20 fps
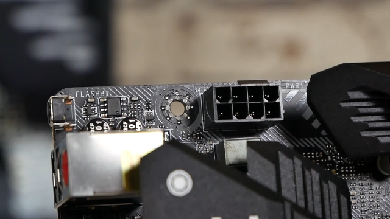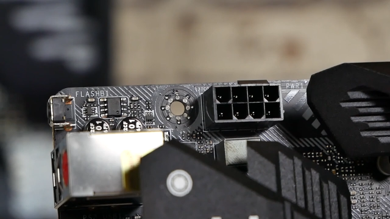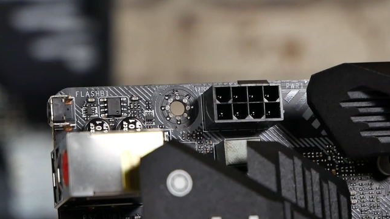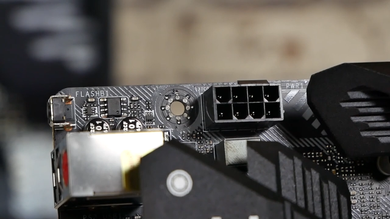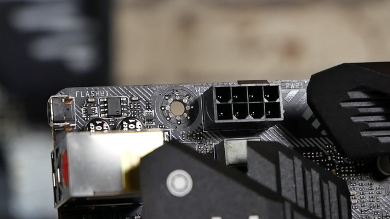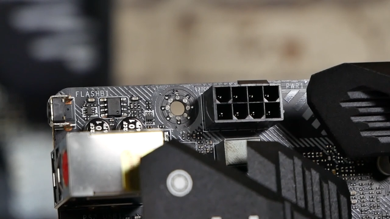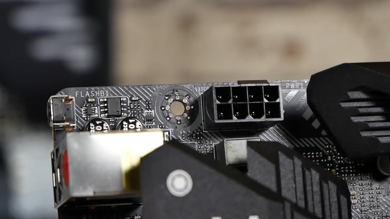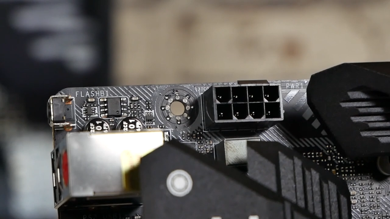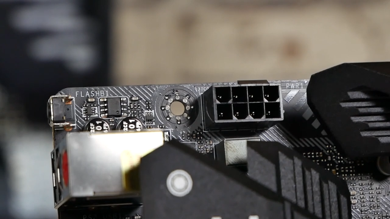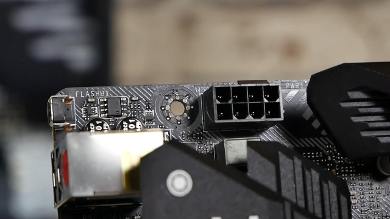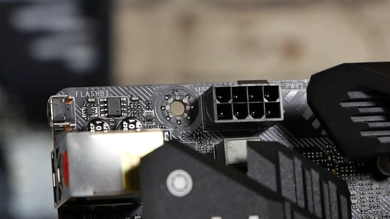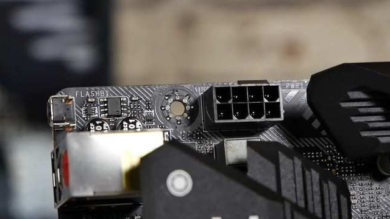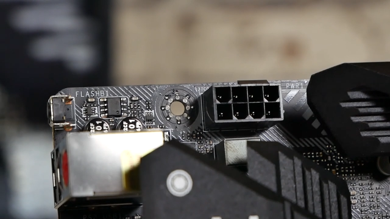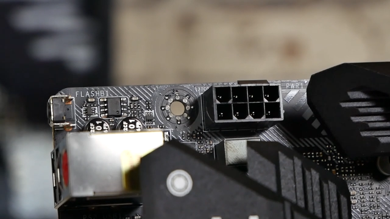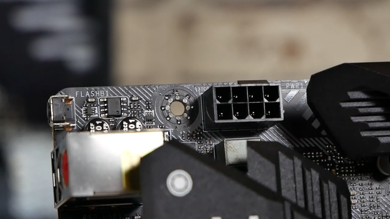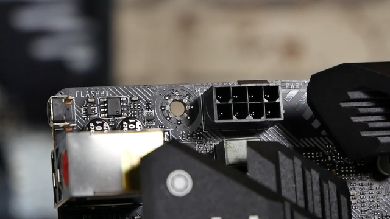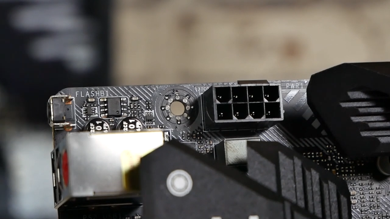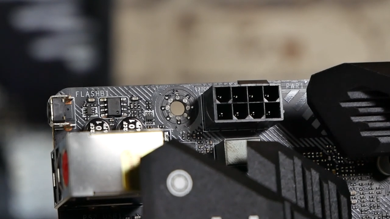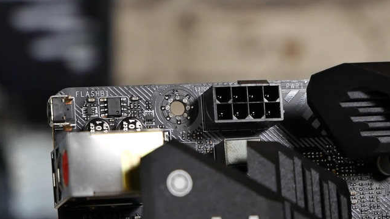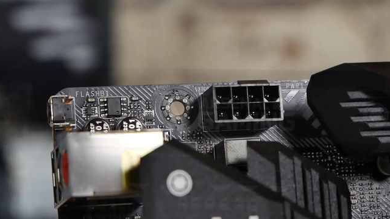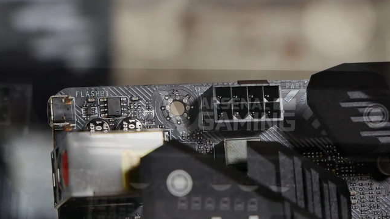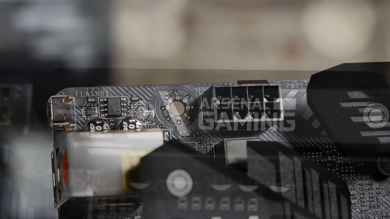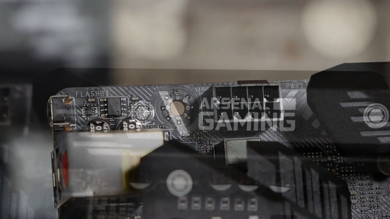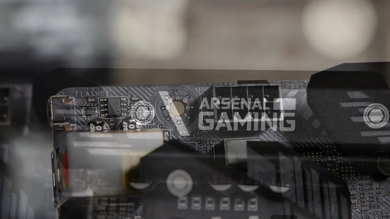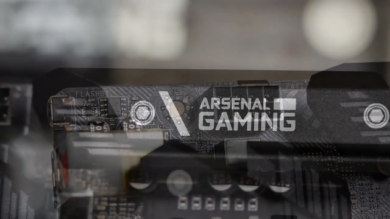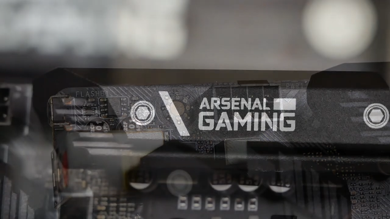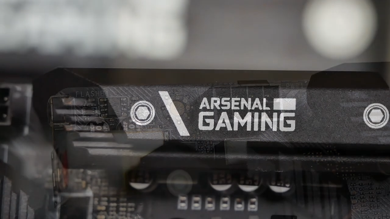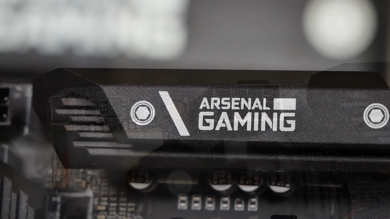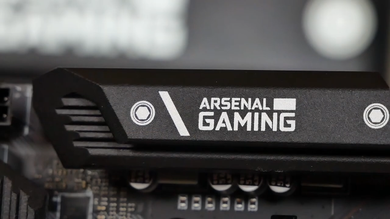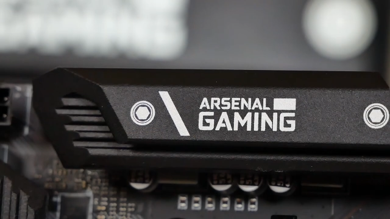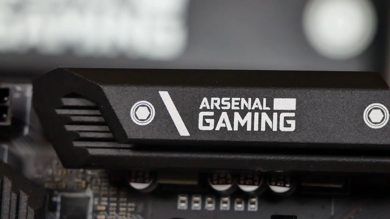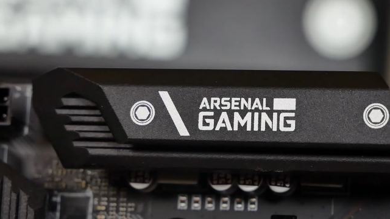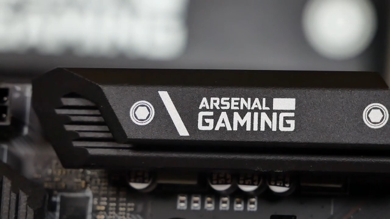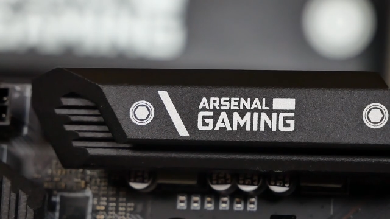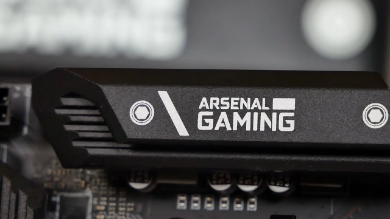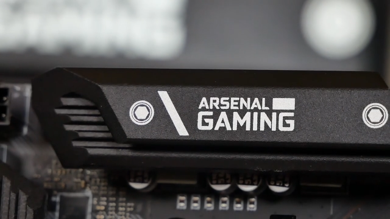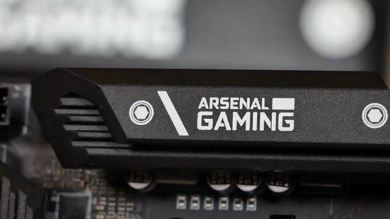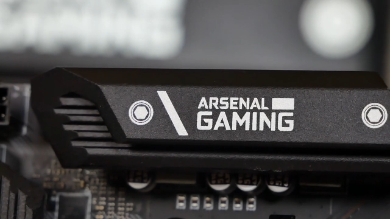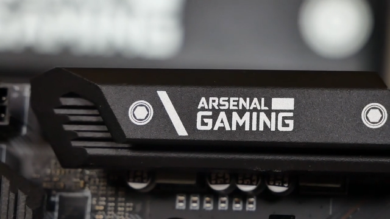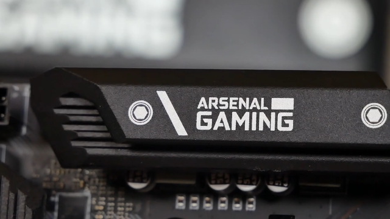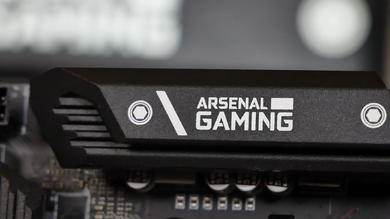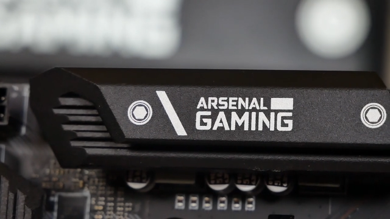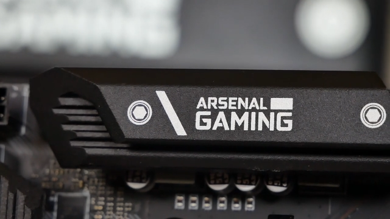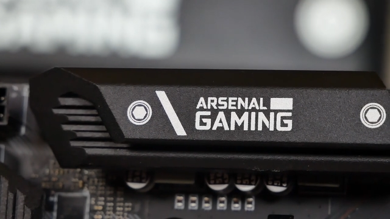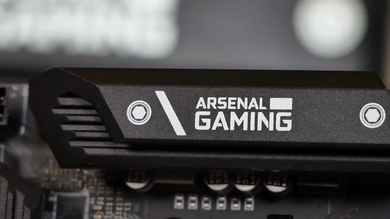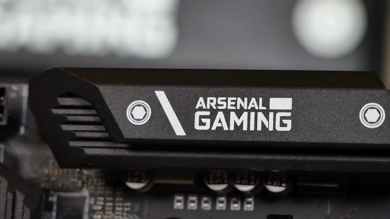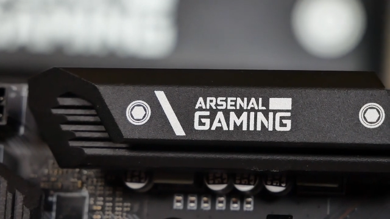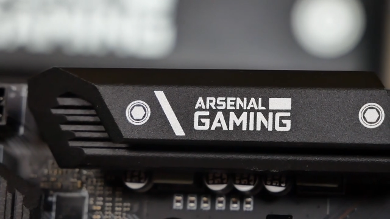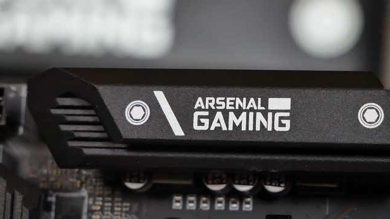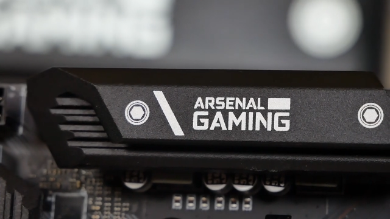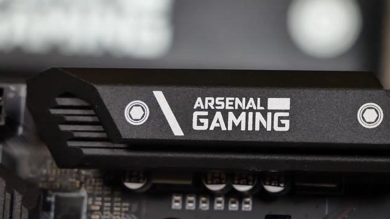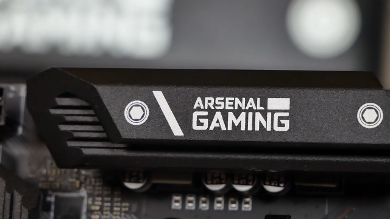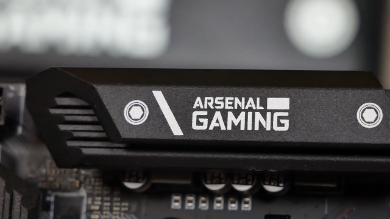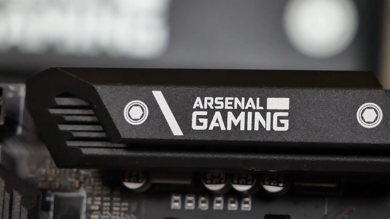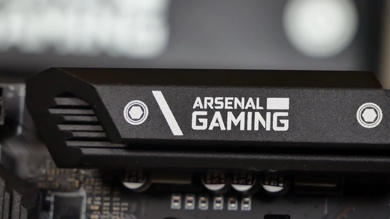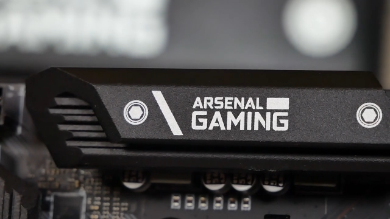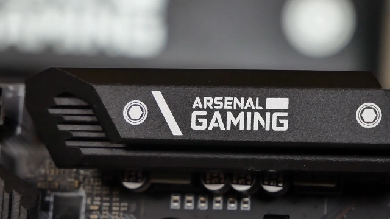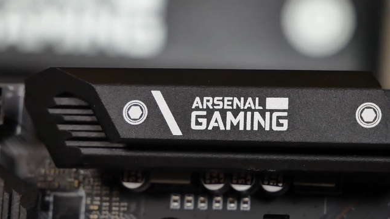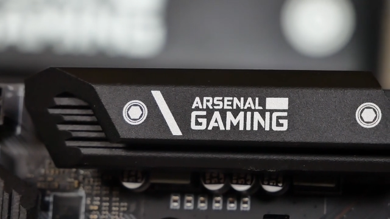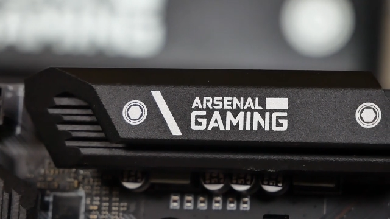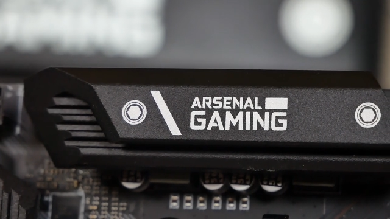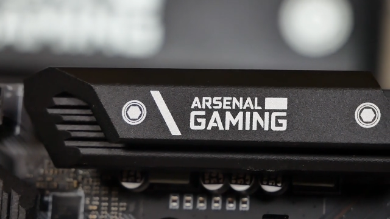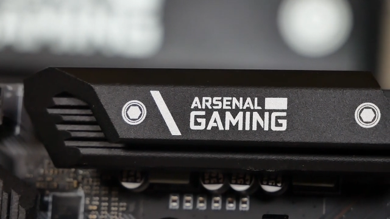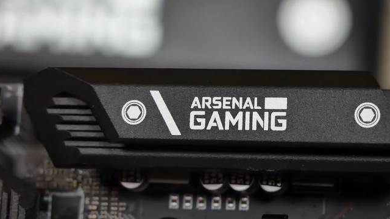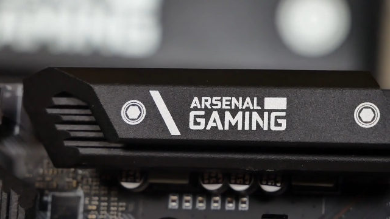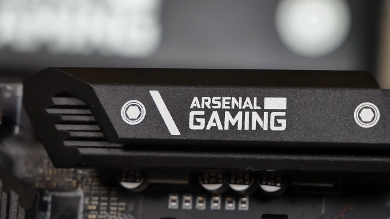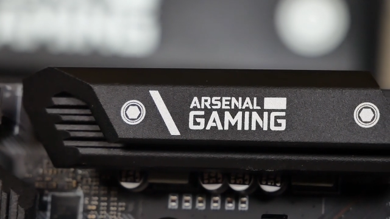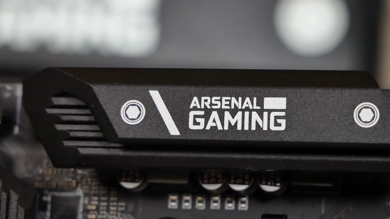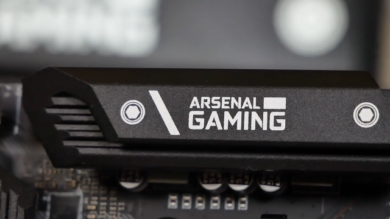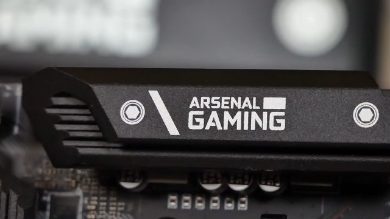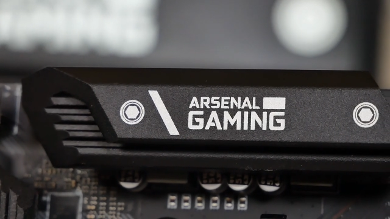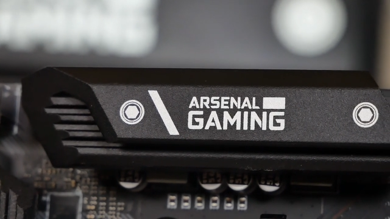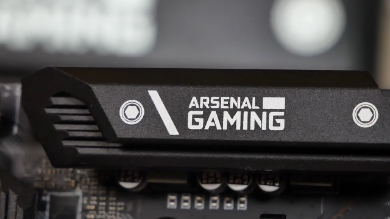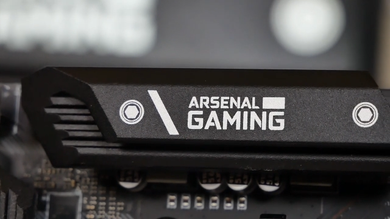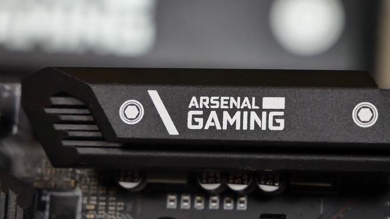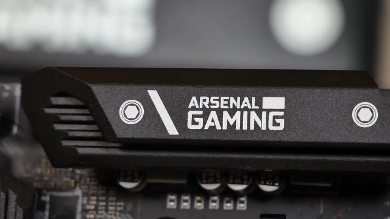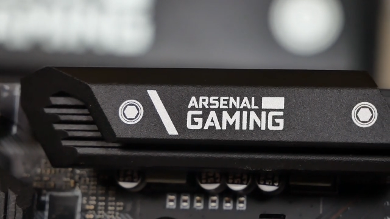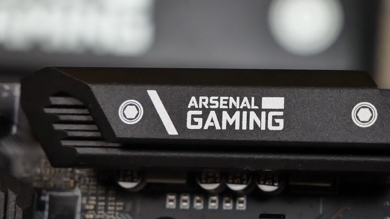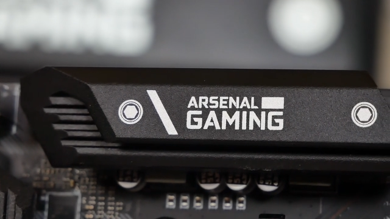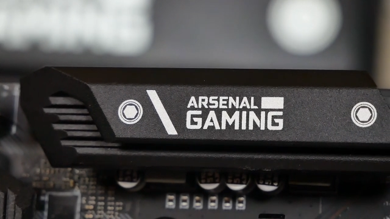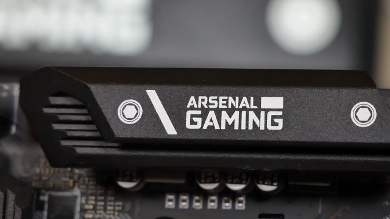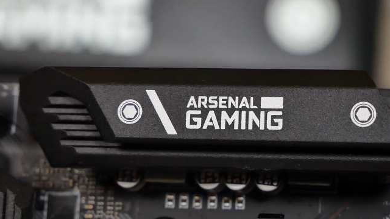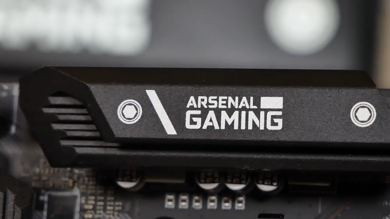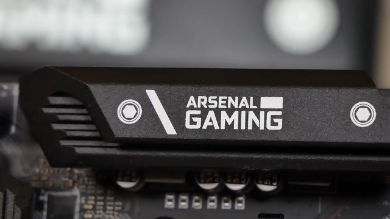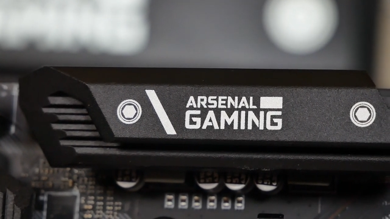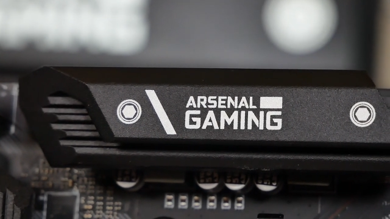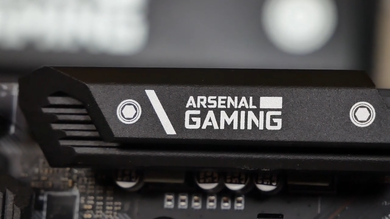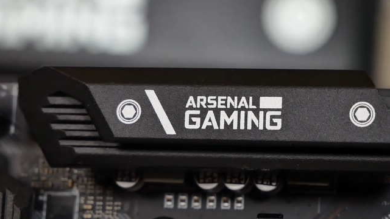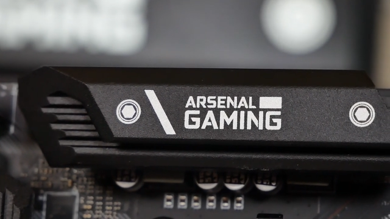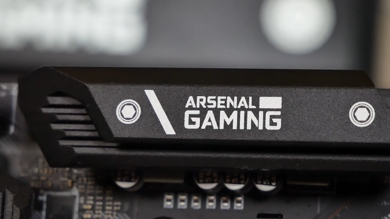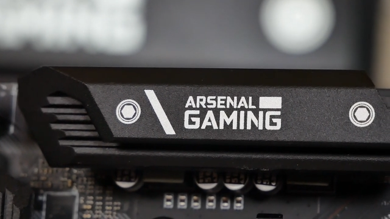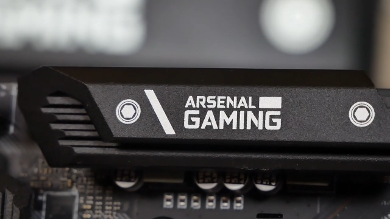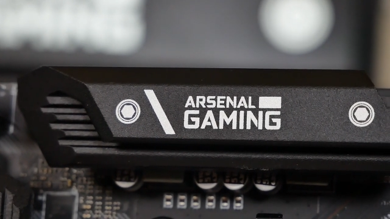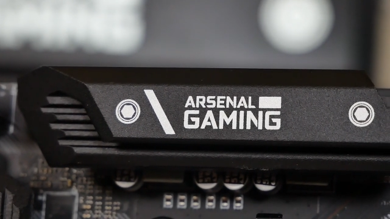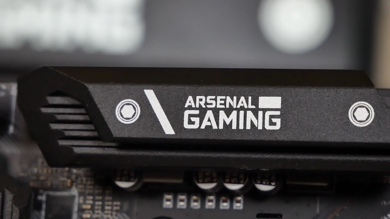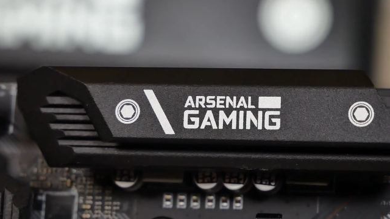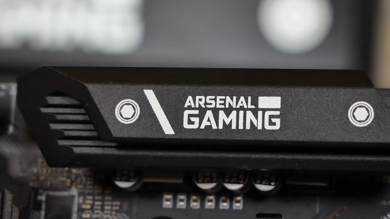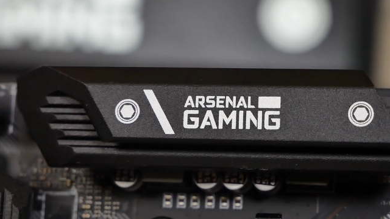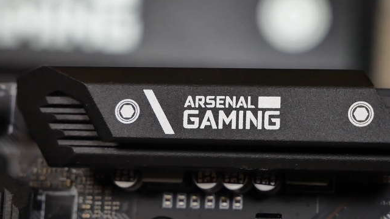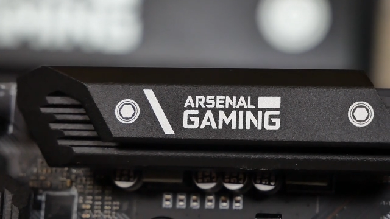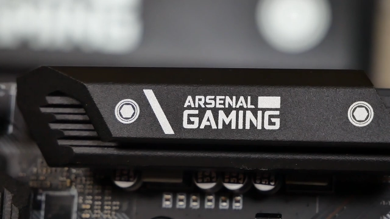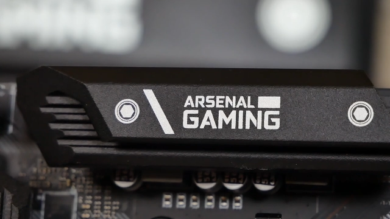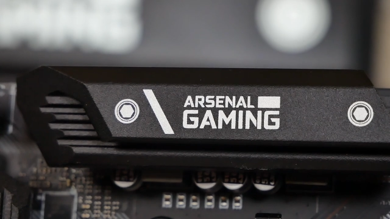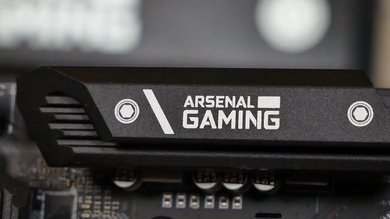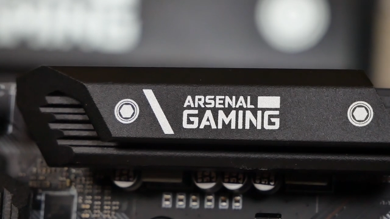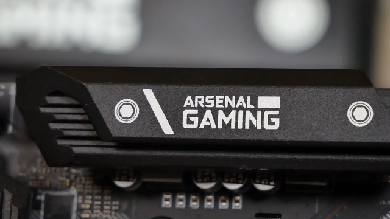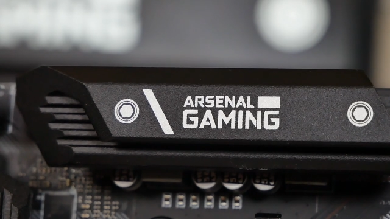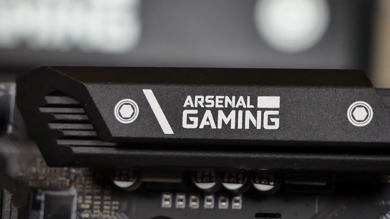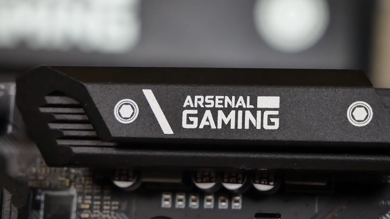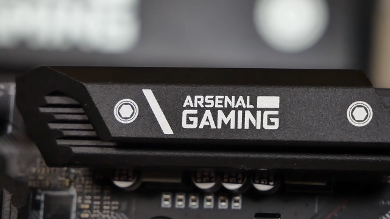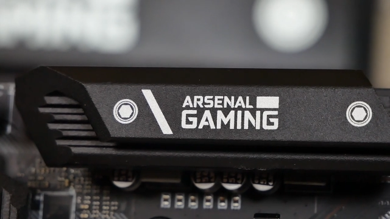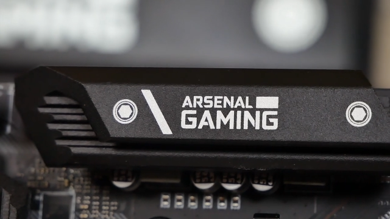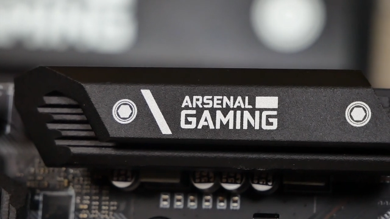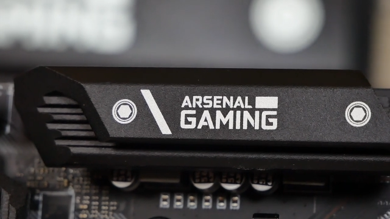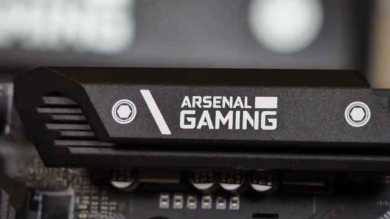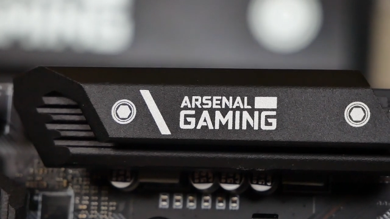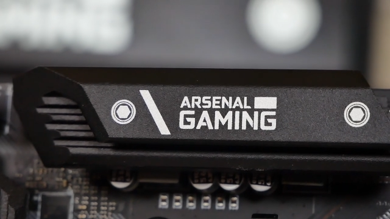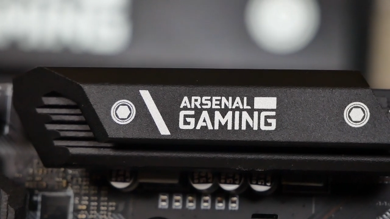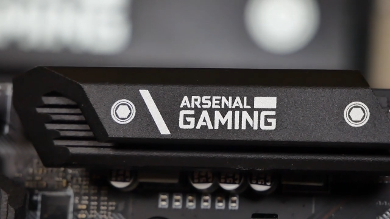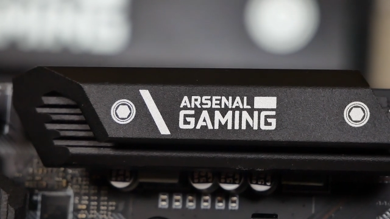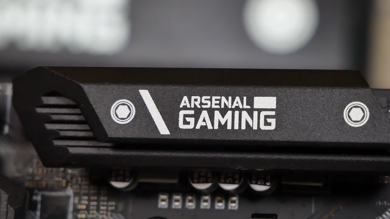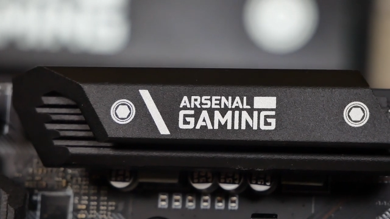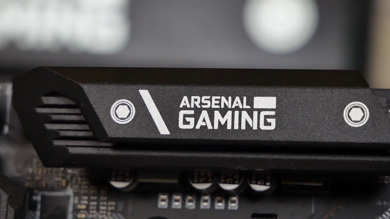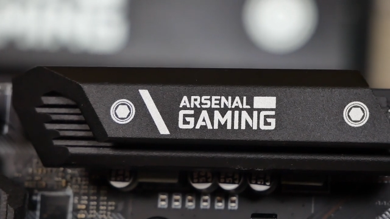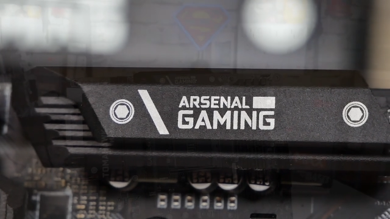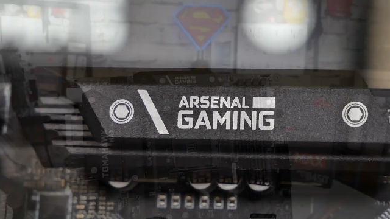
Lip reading: [unreadable: no face in view]